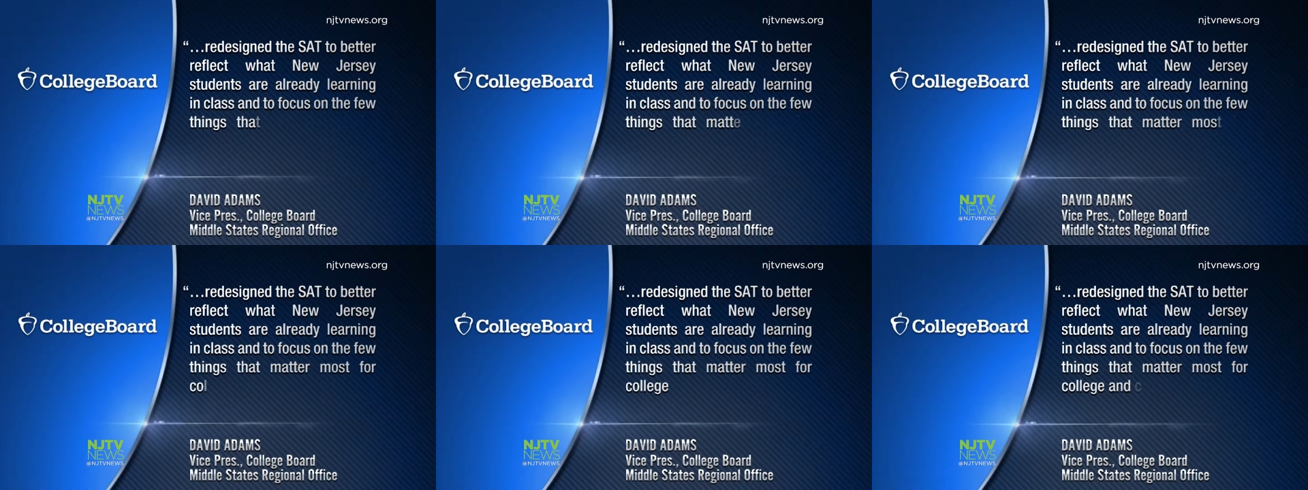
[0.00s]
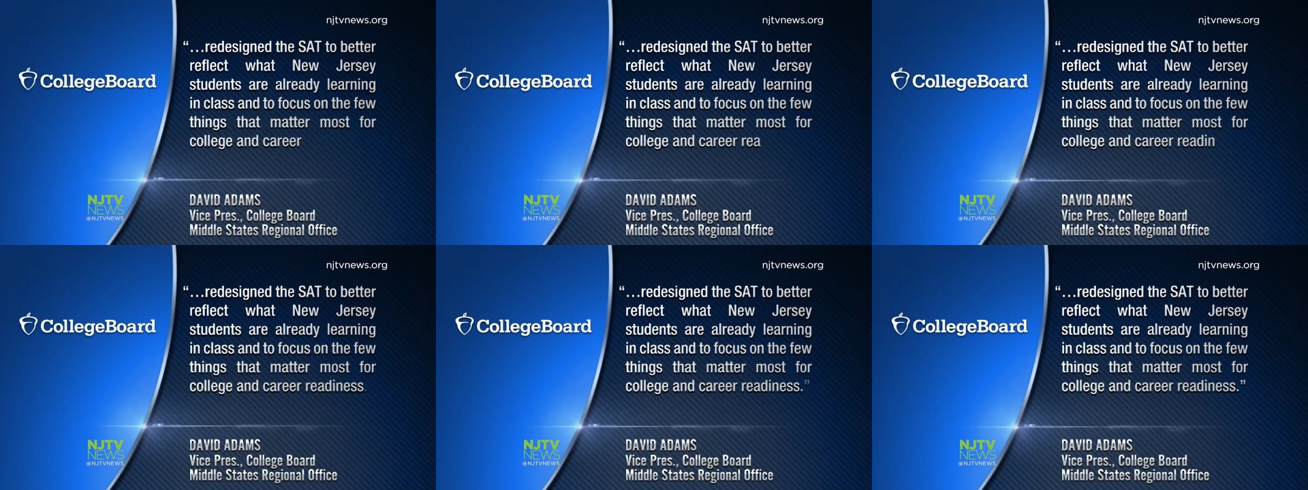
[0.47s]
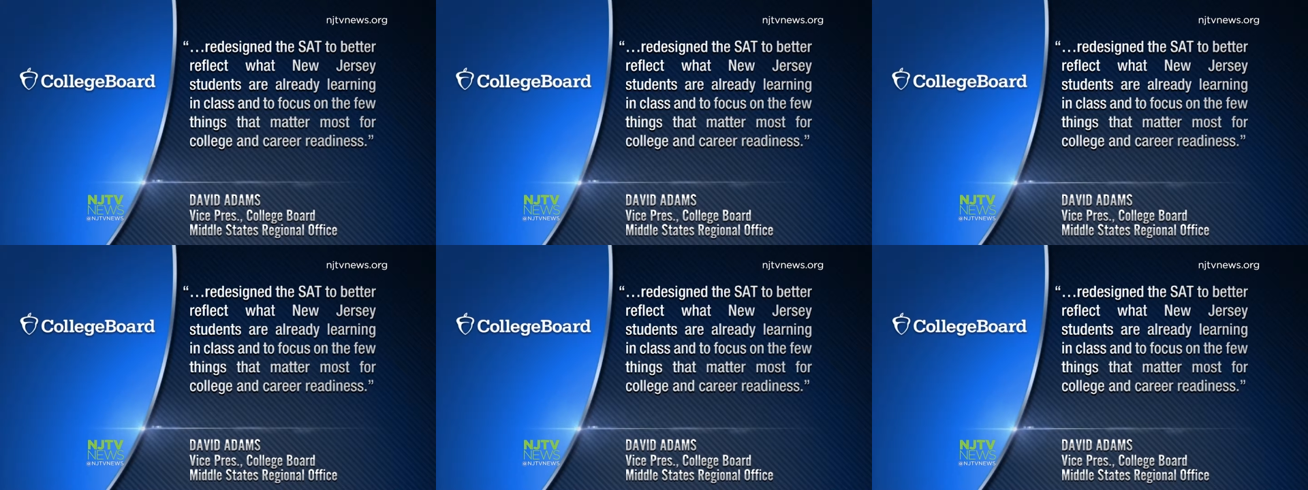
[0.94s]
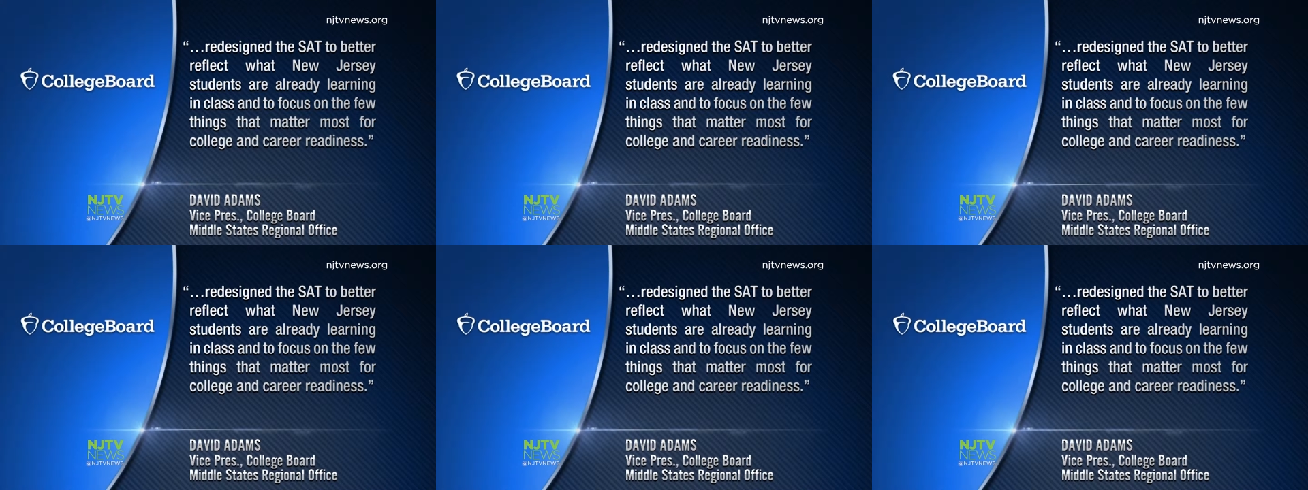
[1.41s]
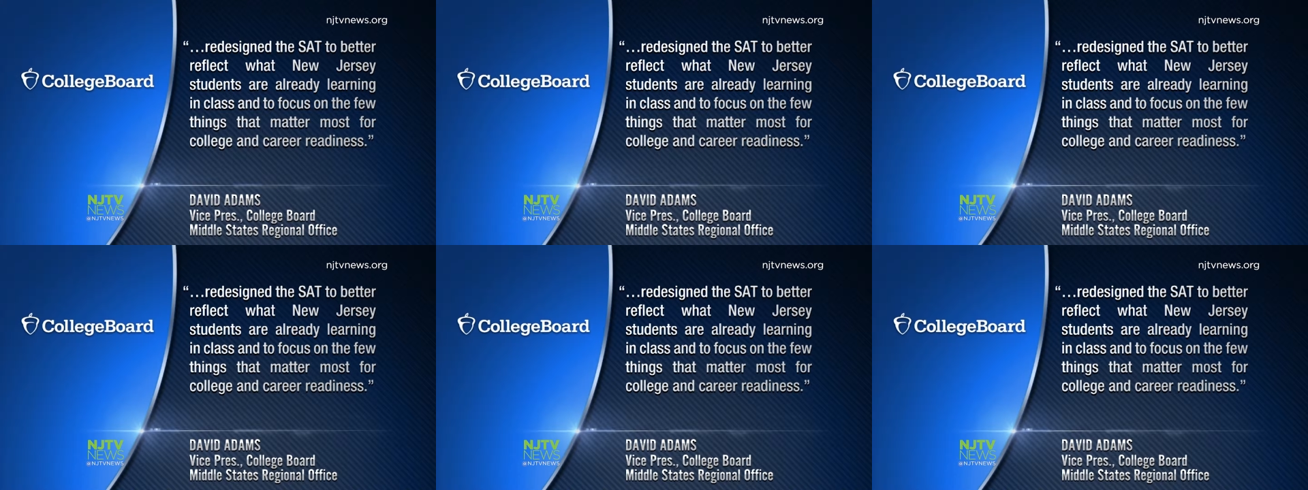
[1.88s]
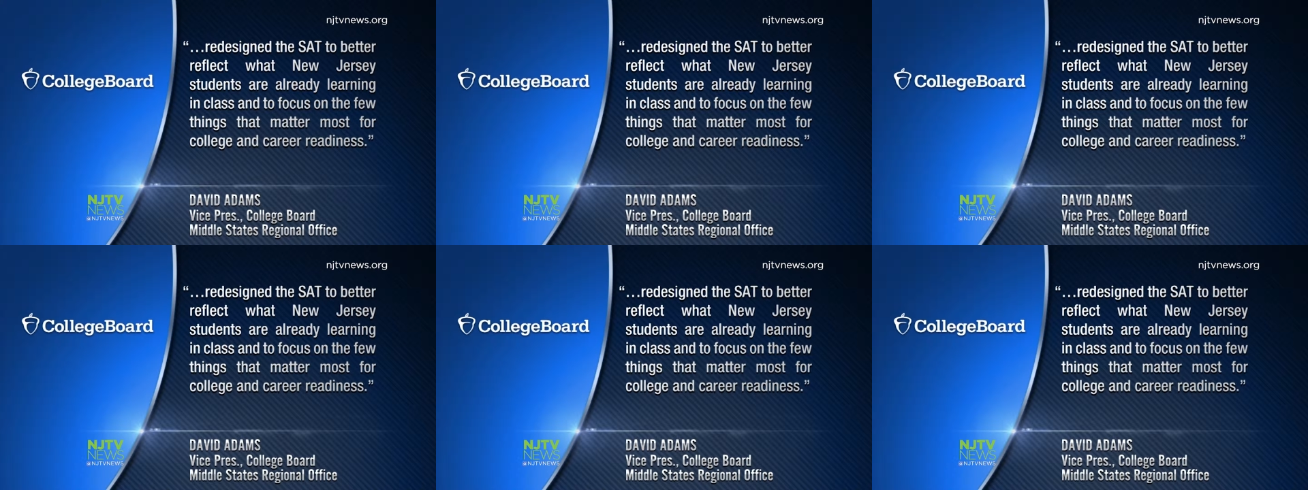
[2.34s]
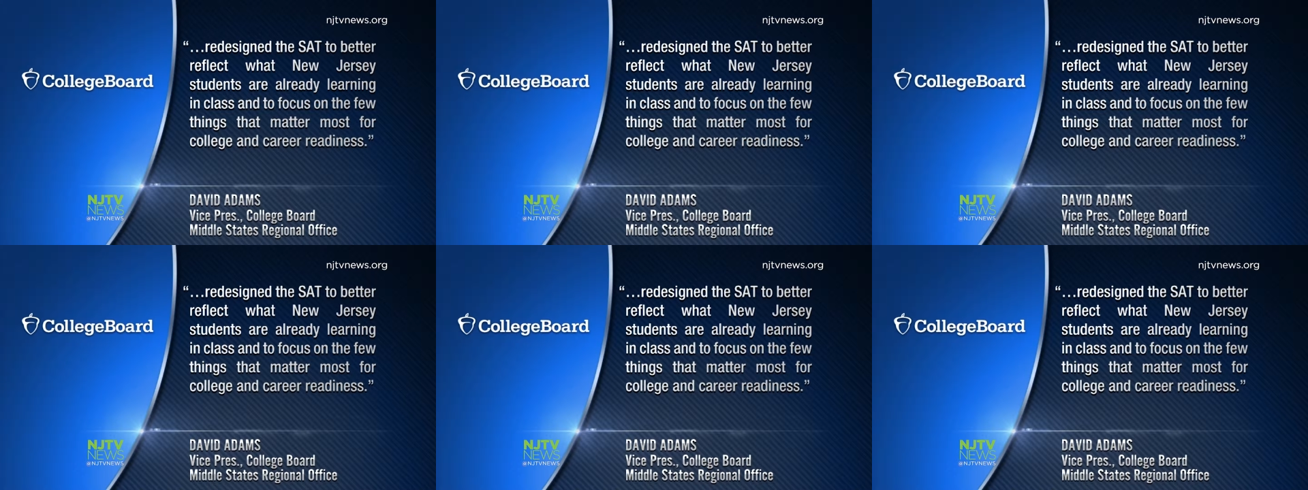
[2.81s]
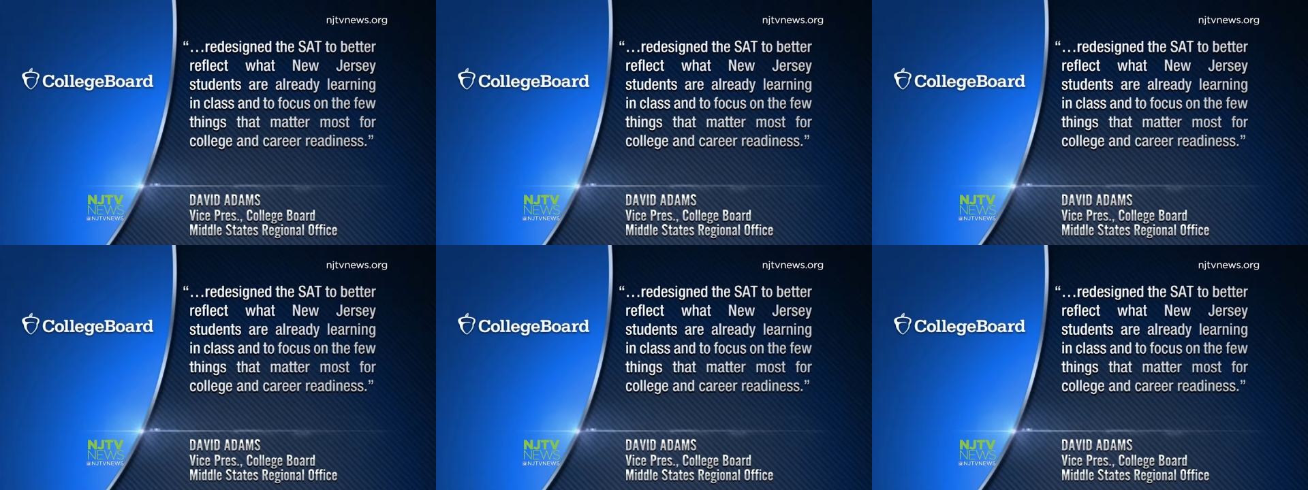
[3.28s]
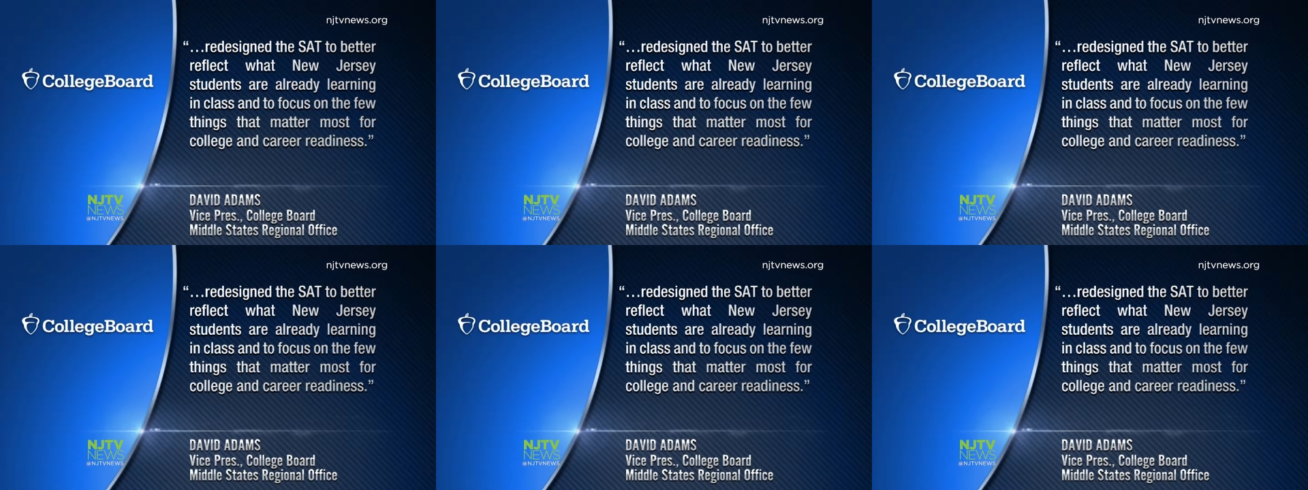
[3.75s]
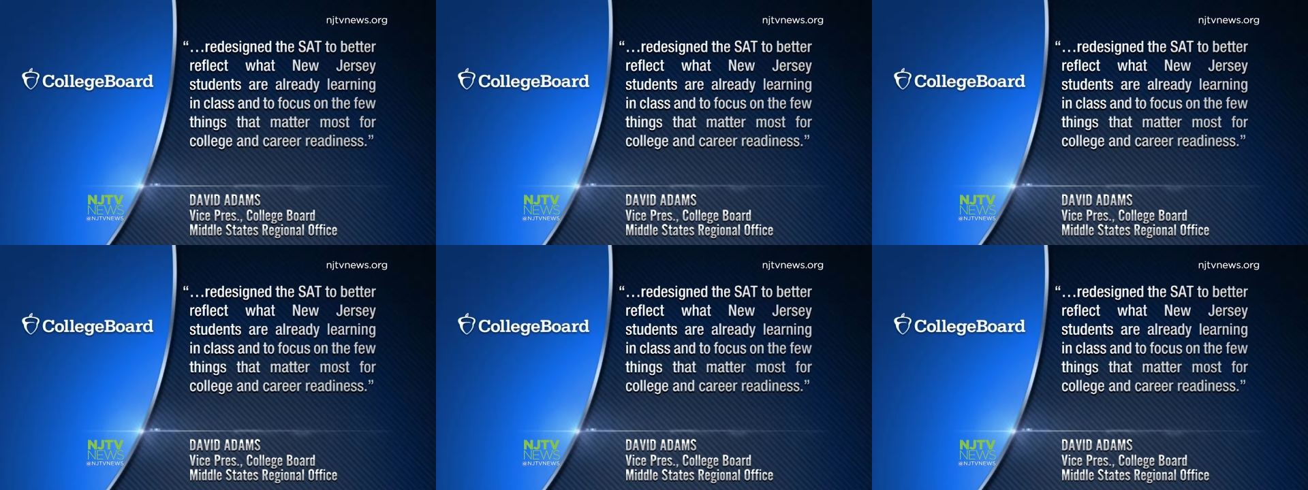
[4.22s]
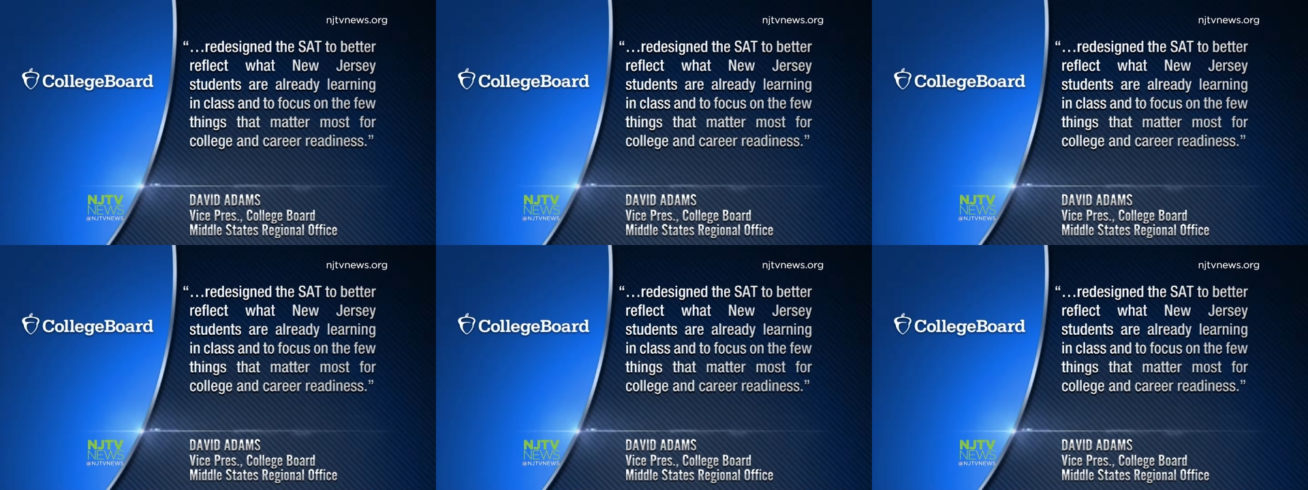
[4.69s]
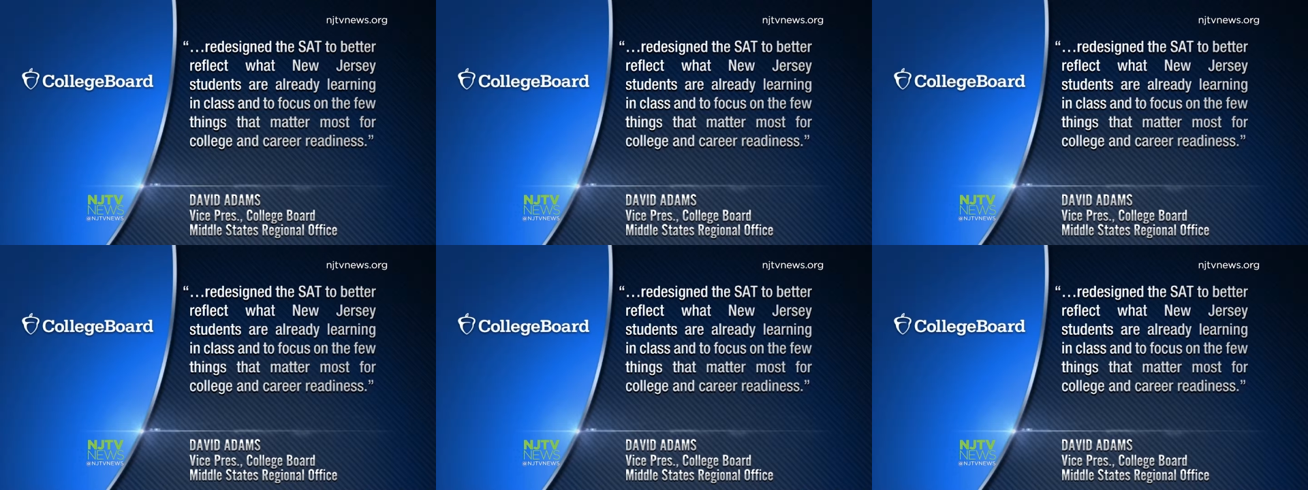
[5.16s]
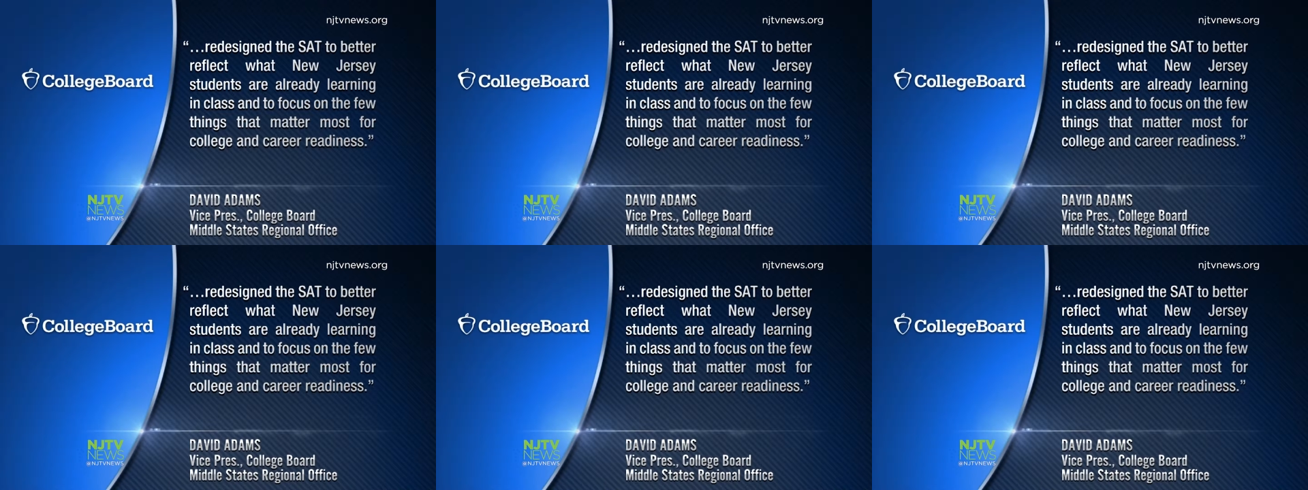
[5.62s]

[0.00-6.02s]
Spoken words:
Nobody's mouth can be seen.